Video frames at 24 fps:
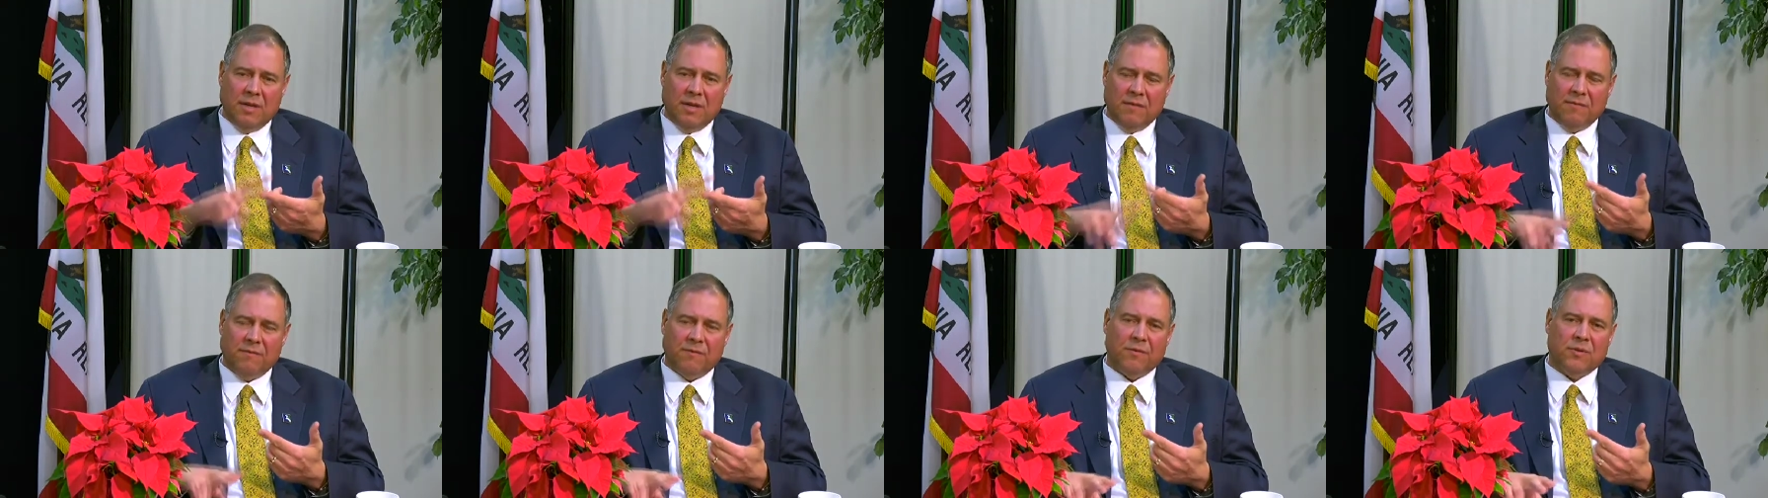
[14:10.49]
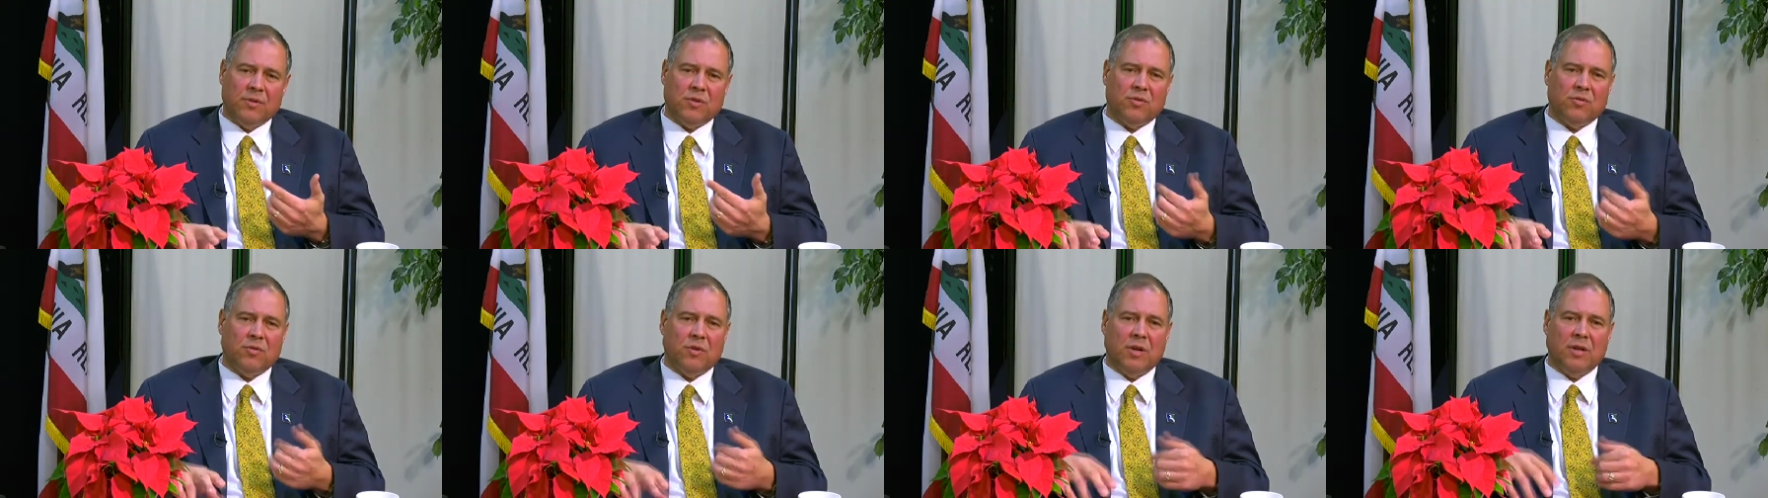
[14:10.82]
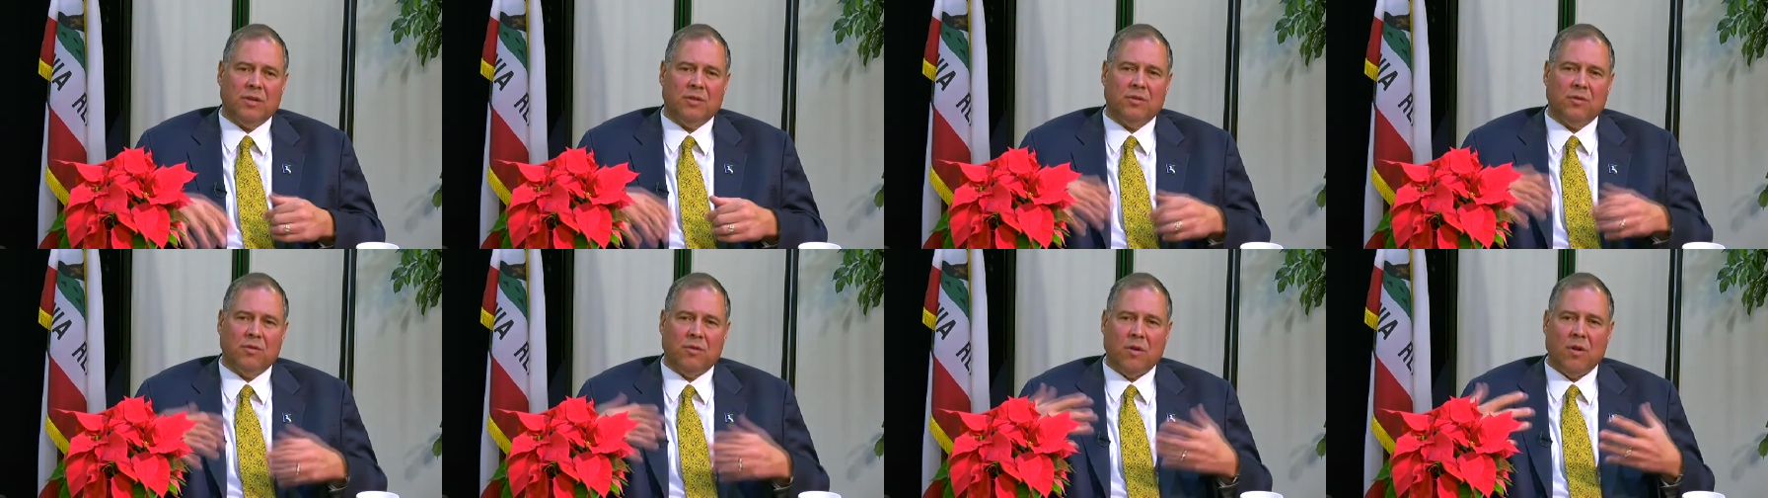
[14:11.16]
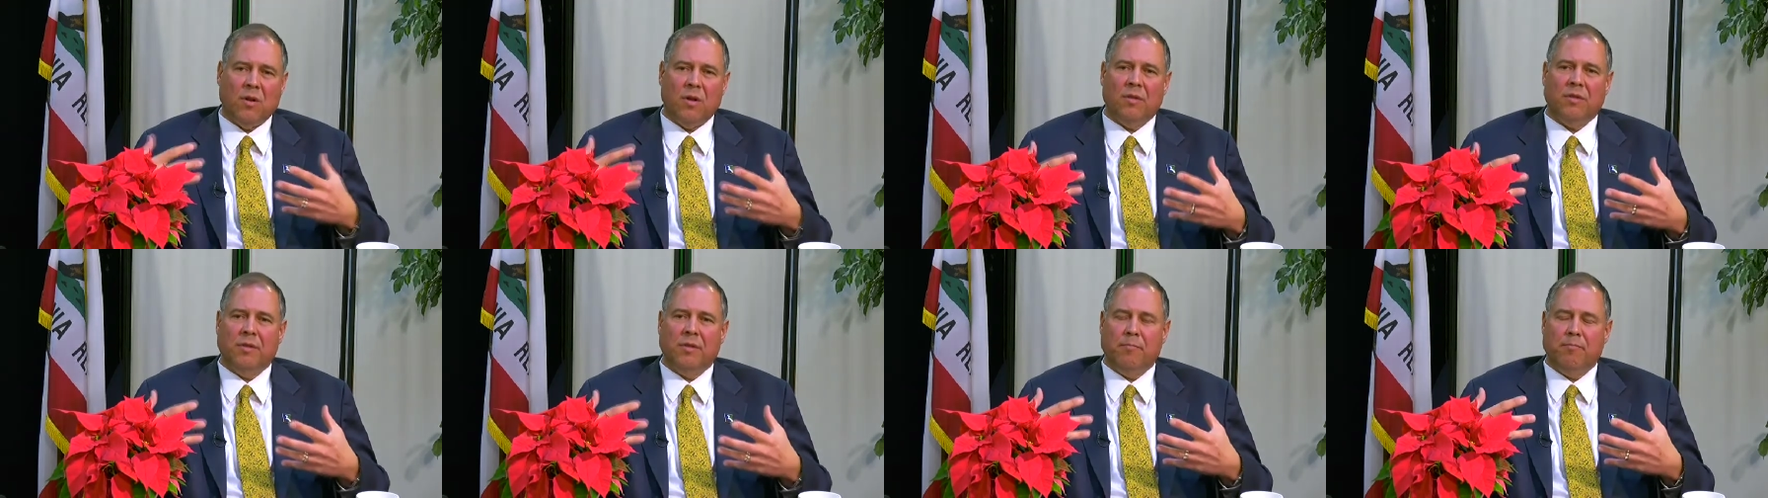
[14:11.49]
infrastructure,
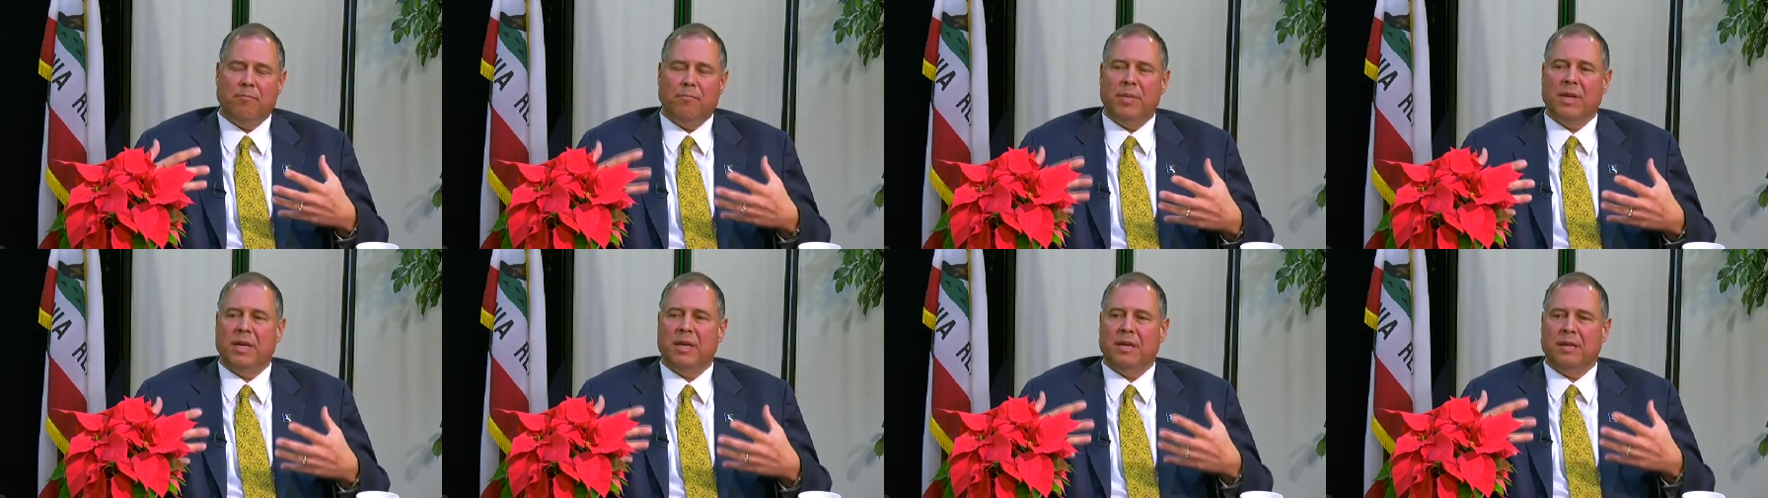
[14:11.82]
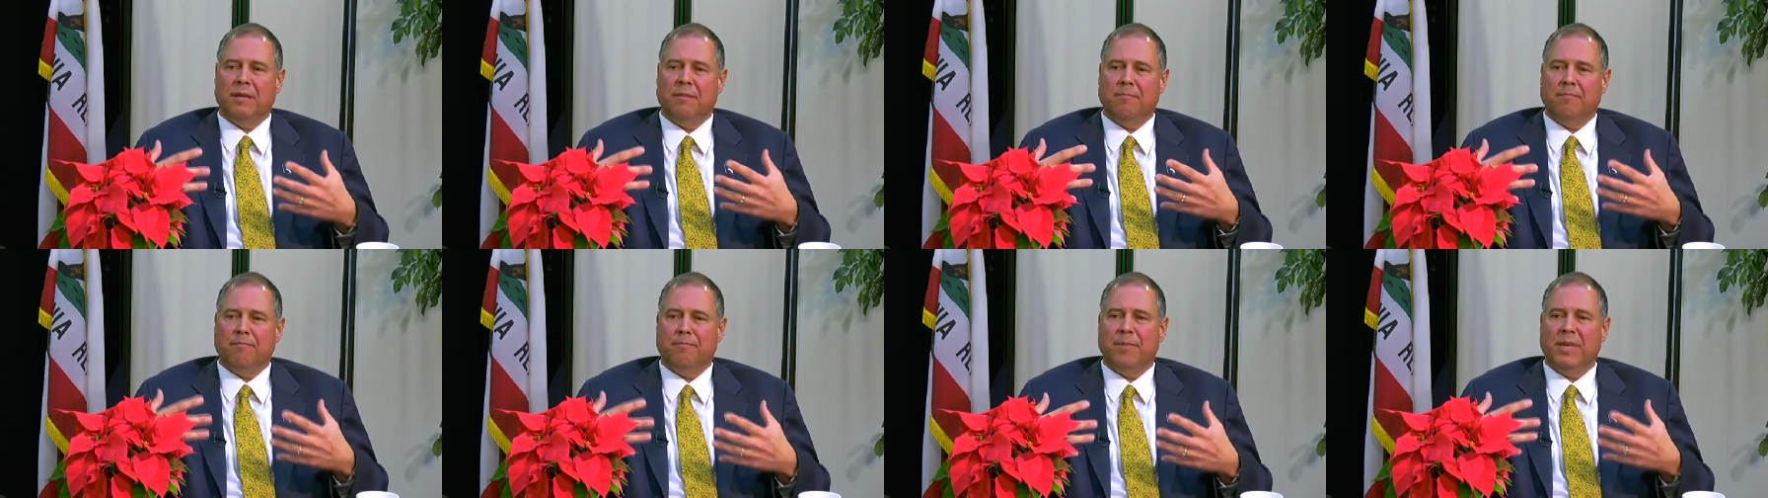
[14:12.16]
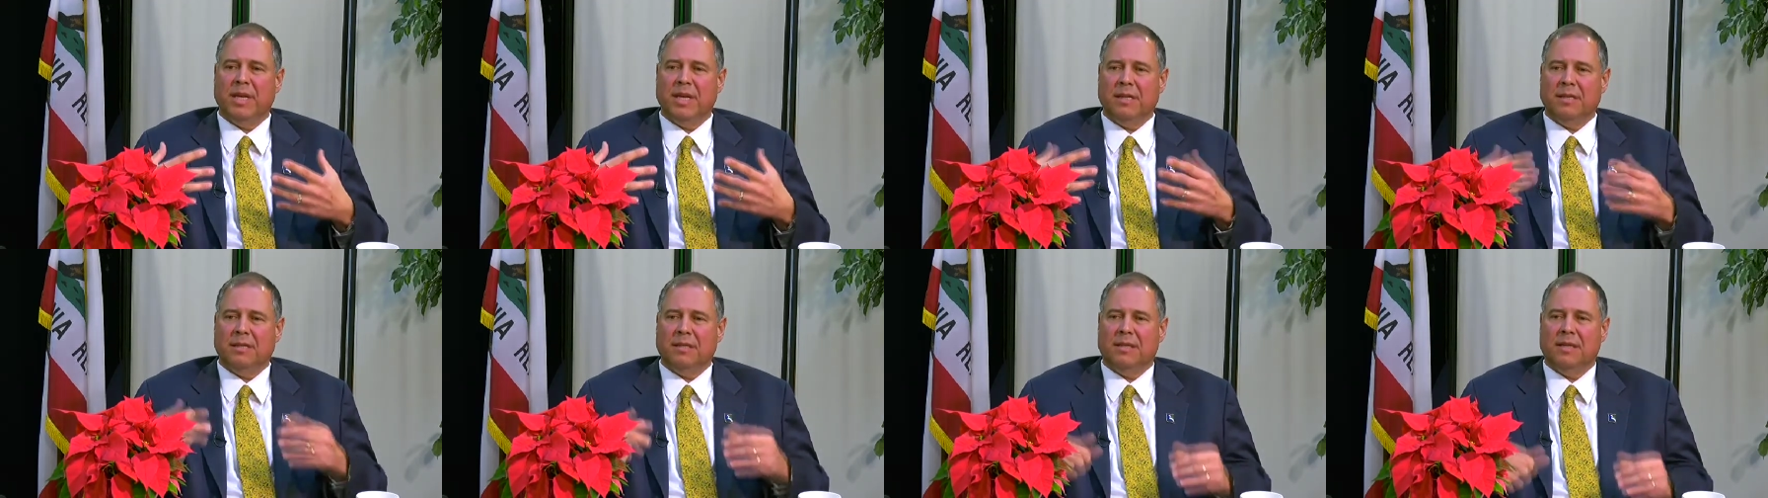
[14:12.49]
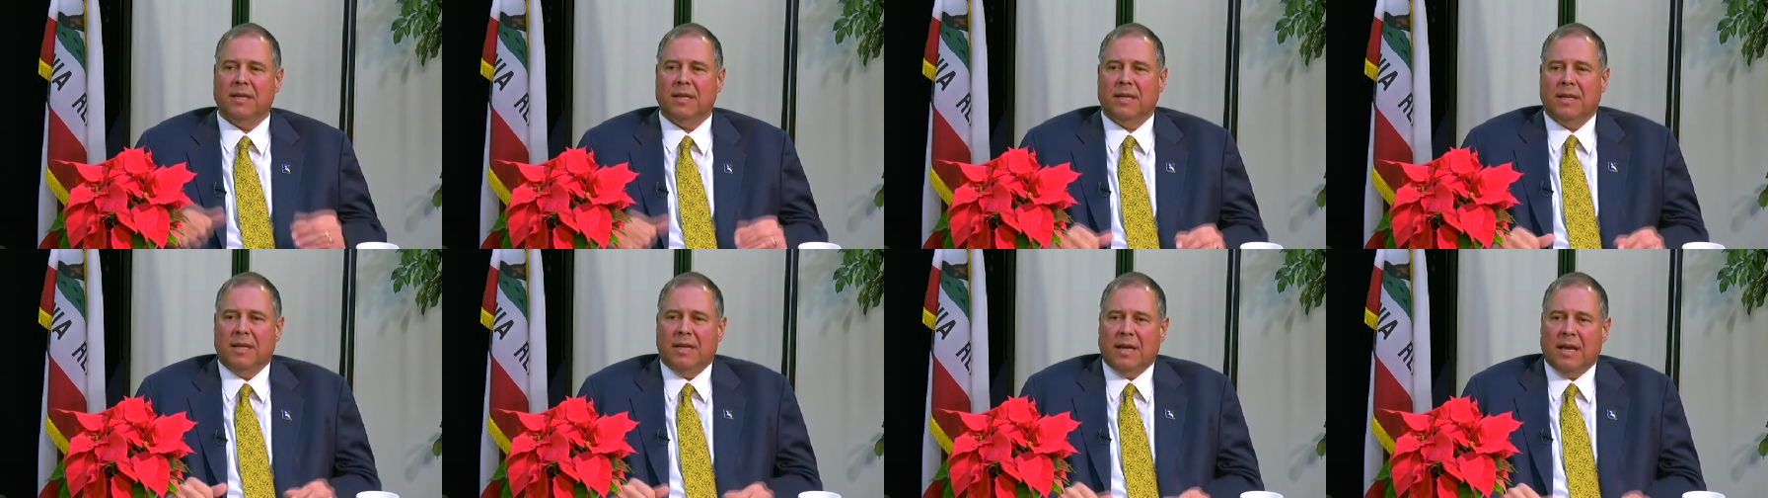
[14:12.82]
all the big, big
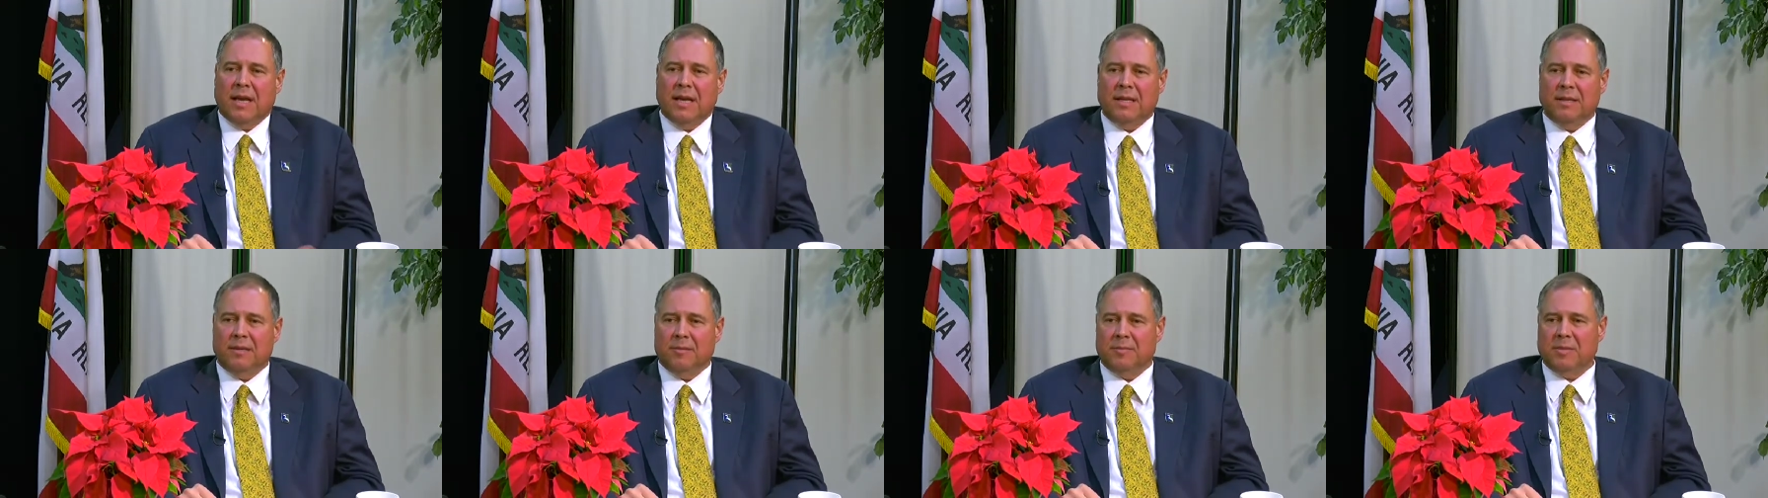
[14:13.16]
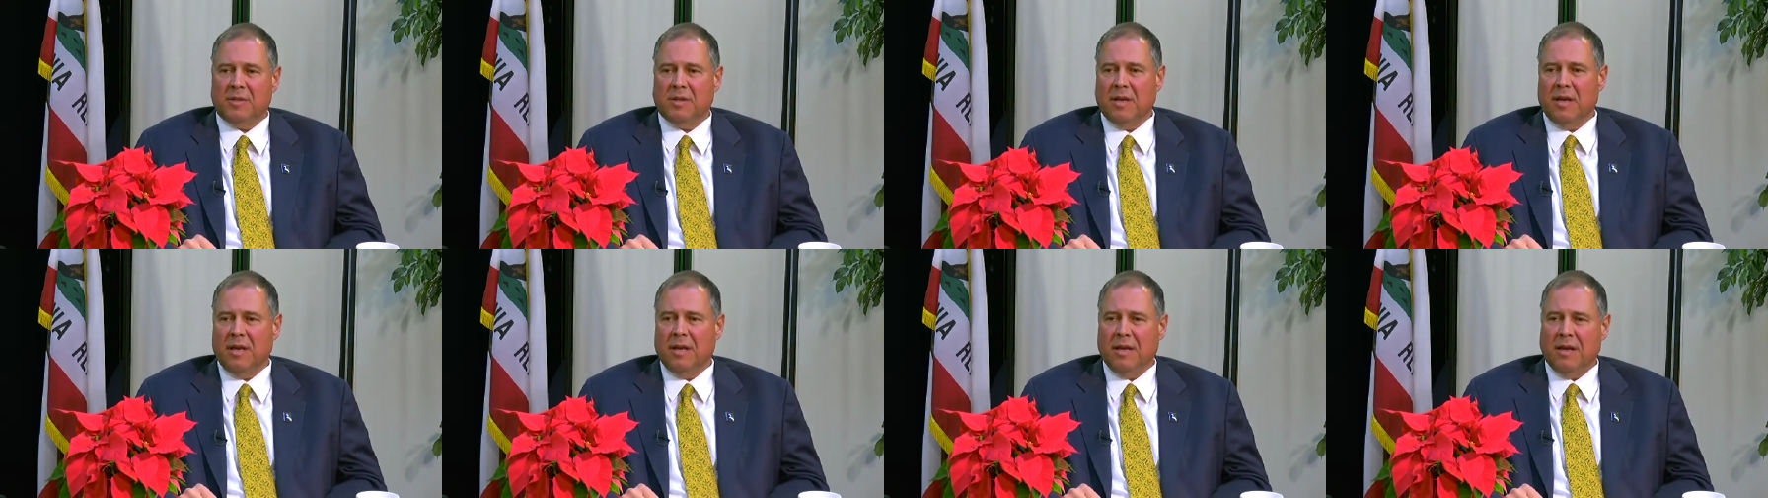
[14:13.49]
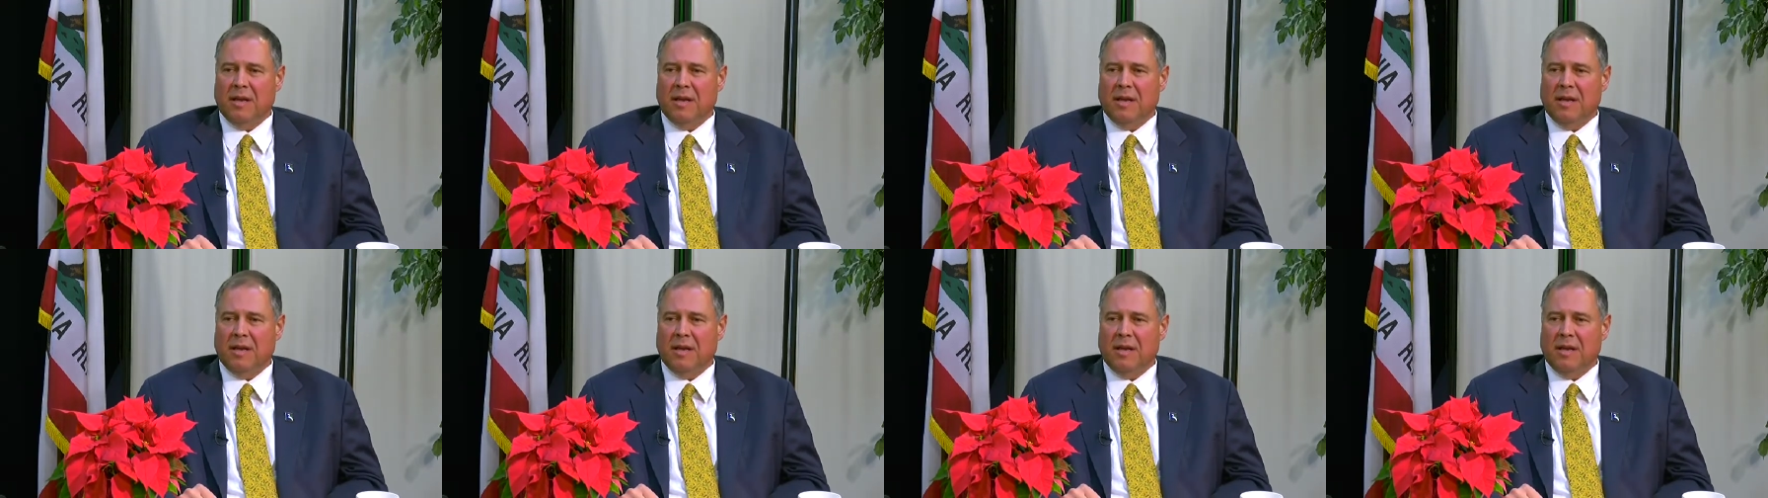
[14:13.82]
ticket items,